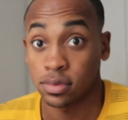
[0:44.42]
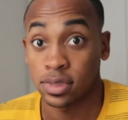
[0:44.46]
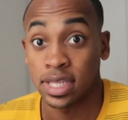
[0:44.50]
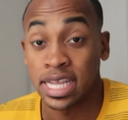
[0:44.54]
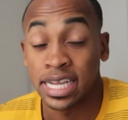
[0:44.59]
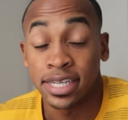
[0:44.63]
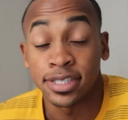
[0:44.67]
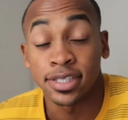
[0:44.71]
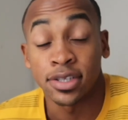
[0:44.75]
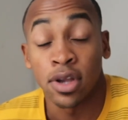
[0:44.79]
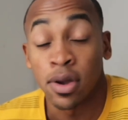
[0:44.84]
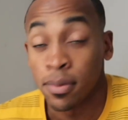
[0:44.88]

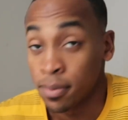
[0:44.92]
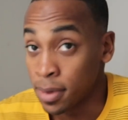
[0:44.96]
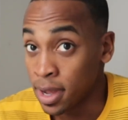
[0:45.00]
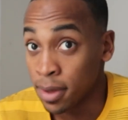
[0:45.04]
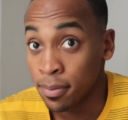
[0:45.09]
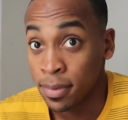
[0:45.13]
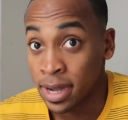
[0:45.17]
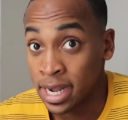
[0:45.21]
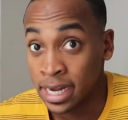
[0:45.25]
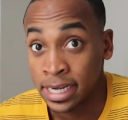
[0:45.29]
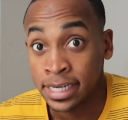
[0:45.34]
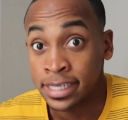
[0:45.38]
that's on my
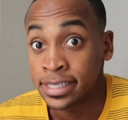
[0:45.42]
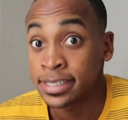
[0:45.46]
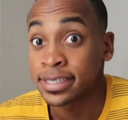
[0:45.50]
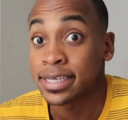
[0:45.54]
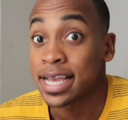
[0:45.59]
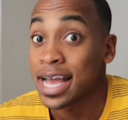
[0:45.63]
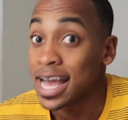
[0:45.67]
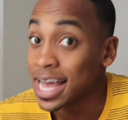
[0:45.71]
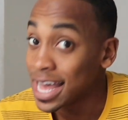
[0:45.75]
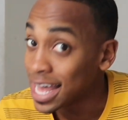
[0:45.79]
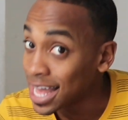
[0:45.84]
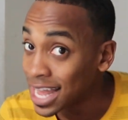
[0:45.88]
mind is,
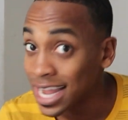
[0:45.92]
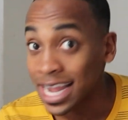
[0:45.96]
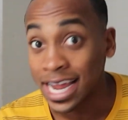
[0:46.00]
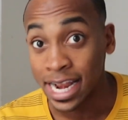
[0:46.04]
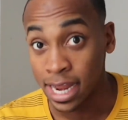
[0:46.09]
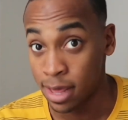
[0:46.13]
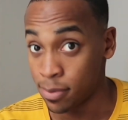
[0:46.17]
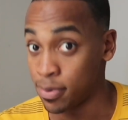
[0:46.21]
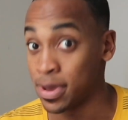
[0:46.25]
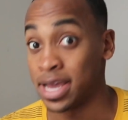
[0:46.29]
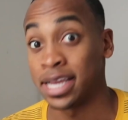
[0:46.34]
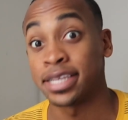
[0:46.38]
I
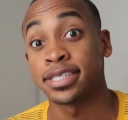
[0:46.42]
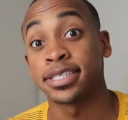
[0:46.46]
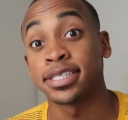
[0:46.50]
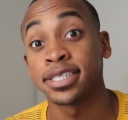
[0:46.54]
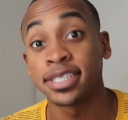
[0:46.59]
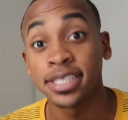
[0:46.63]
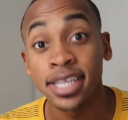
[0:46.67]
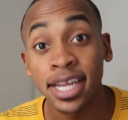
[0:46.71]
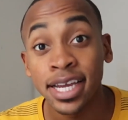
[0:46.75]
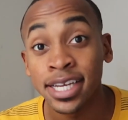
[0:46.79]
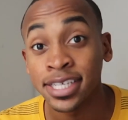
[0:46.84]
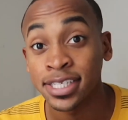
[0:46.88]
gotta pass
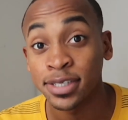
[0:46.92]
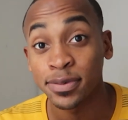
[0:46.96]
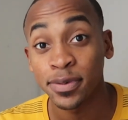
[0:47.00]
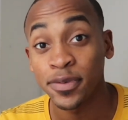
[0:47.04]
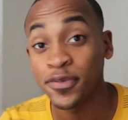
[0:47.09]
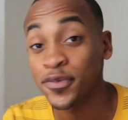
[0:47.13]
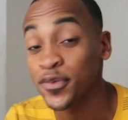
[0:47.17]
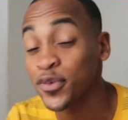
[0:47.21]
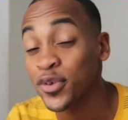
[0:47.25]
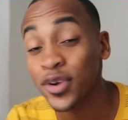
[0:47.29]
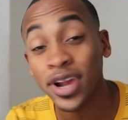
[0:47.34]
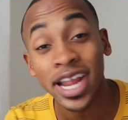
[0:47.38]
this test.
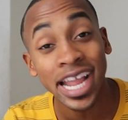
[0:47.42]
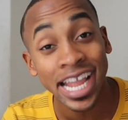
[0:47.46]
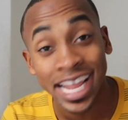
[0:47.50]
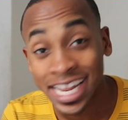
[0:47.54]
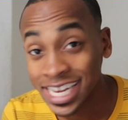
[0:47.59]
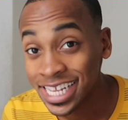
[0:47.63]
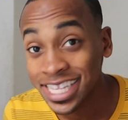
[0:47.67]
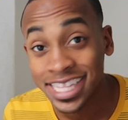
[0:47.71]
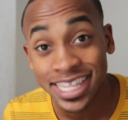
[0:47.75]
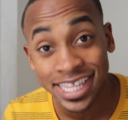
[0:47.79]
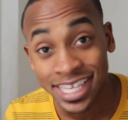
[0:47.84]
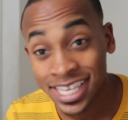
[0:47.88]
Before
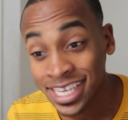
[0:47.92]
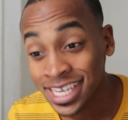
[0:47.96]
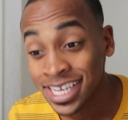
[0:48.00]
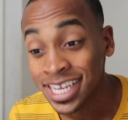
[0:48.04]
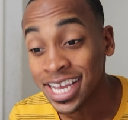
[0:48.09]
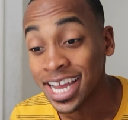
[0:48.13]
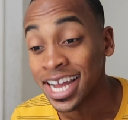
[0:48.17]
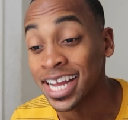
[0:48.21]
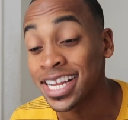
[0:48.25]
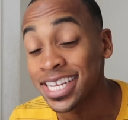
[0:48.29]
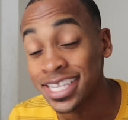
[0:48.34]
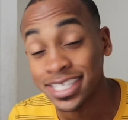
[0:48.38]

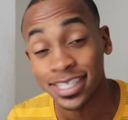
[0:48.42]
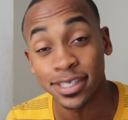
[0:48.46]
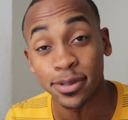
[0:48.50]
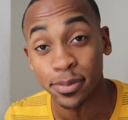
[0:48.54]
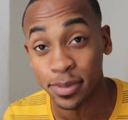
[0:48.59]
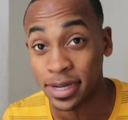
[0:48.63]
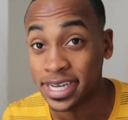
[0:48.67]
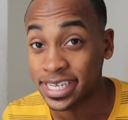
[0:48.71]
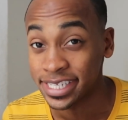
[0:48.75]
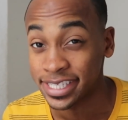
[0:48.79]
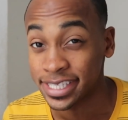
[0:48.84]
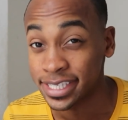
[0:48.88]
anything, I need to
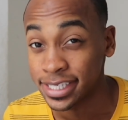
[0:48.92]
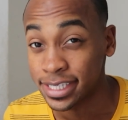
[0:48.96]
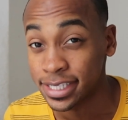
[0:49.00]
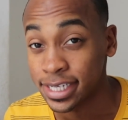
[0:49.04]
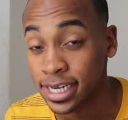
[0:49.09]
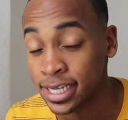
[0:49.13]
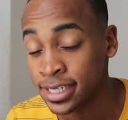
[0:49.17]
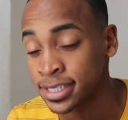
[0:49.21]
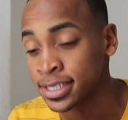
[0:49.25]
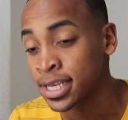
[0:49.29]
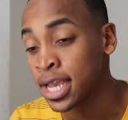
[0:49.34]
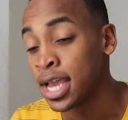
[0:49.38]
pass this
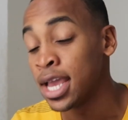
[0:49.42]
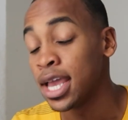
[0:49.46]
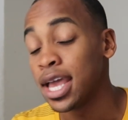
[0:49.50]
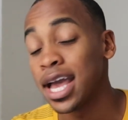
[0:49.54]
test.